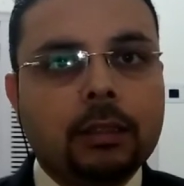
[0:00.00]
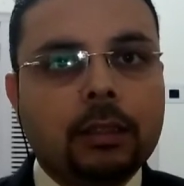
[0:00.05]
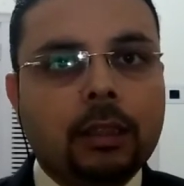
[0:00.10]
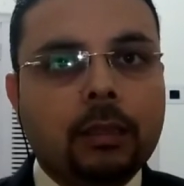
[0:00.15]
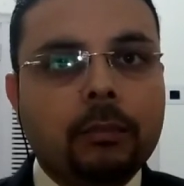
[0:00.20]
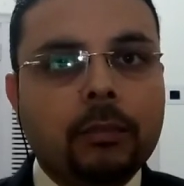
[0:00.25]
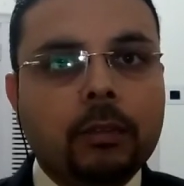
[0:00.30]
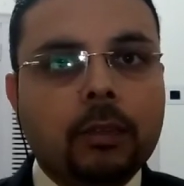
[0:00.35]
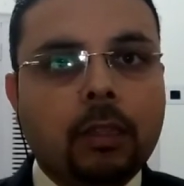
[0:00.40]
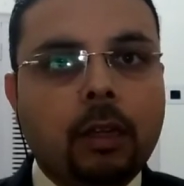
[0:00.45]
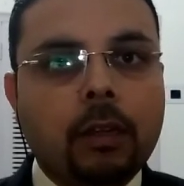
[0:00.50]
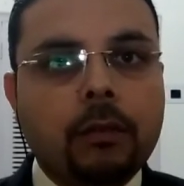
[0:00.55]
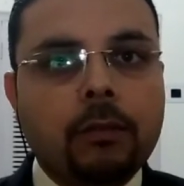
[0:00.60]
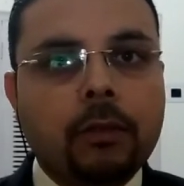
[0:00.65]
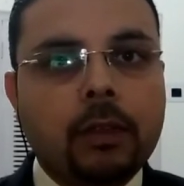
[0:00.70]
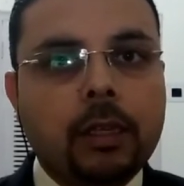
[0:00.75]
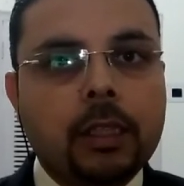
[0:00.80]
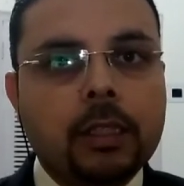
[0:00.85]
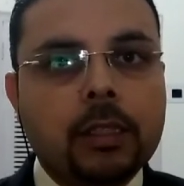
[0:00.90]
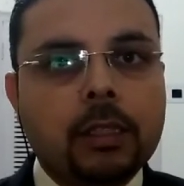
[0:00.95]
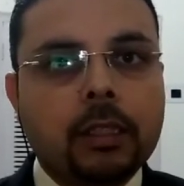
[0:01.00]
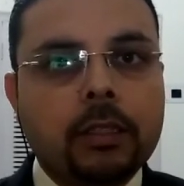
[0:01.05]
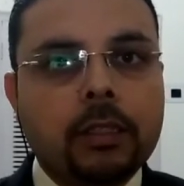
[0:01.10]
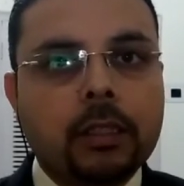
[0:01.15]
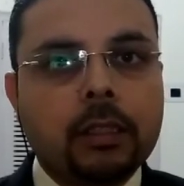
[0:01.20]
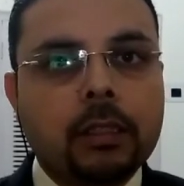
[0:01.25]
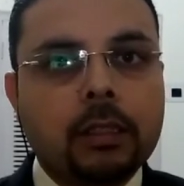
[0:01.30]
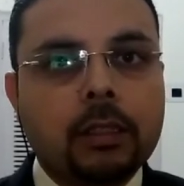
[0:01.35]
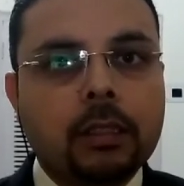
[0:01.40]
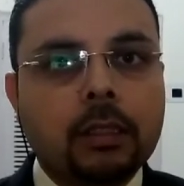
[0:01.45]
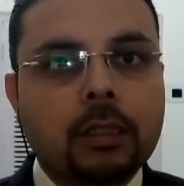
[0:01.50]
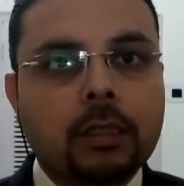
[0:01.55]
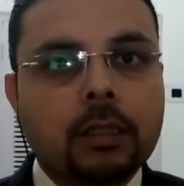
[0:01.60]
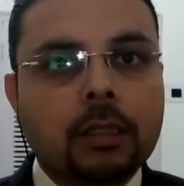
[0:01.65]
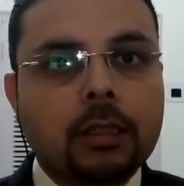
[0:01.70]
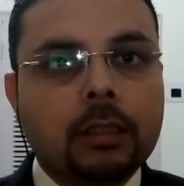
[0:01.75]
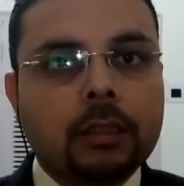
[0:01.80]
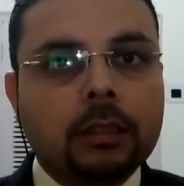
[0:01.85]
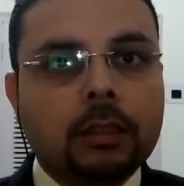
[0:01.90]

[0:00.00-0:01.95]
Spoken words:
some thoughtful discussions,